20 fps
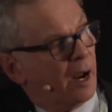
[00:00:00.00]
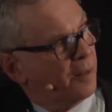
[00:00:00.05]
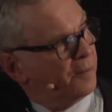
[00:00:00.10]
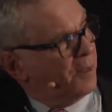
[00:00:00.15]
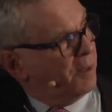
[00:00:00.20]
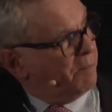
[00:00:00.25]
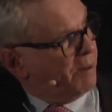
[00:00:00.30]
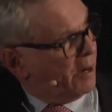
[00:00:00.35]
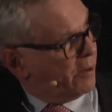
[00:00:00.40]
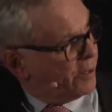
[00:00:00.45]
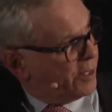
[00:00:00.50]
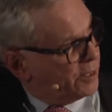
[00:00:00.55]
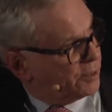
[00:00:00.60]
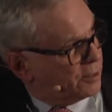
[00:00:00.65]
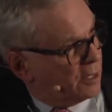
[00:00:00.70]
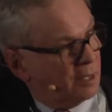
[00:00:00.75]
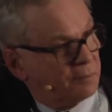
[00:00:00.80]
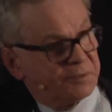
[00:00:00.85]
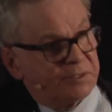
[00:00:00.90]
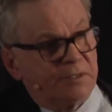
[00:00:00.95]
They buried
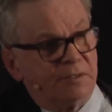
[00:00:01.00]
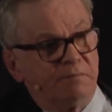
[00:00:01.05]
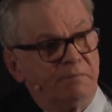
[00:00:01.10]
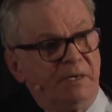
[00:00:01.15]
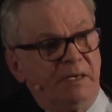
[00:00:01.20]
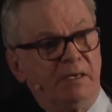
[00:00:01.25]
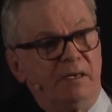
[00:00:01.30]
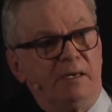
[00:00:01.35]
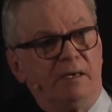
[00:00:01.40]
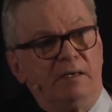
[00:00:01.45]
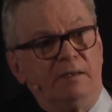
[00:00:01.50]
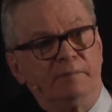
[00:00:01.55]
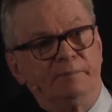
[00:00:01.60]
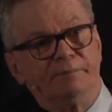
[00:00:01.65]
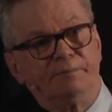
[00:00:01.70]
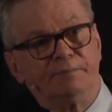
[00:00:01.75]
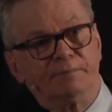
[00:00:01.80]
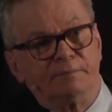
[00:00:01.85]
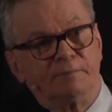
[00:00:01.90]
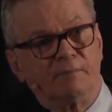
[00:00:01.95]
Thompson Beatty
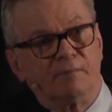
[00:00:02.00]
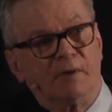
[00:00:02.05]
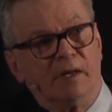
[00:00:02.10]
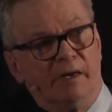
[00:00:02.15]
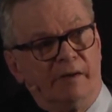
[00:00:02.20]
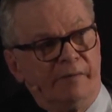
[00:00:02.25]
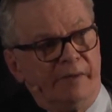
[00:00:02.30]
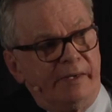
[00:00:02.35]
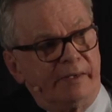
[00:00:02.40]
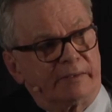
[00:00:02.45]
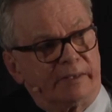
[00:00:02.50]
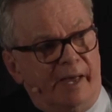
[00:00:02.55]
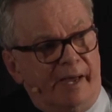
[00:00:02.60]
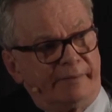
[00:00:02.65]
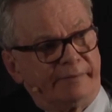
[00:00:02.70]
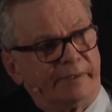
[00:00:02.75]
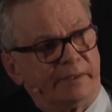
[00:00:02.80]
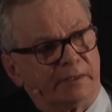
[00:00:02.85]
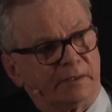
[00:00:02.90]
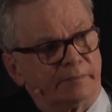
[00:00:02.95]
in the
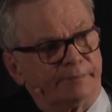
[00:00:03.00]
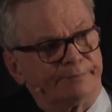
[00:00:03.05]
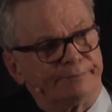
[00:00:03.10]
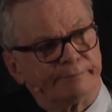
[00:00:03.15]
Atlantic,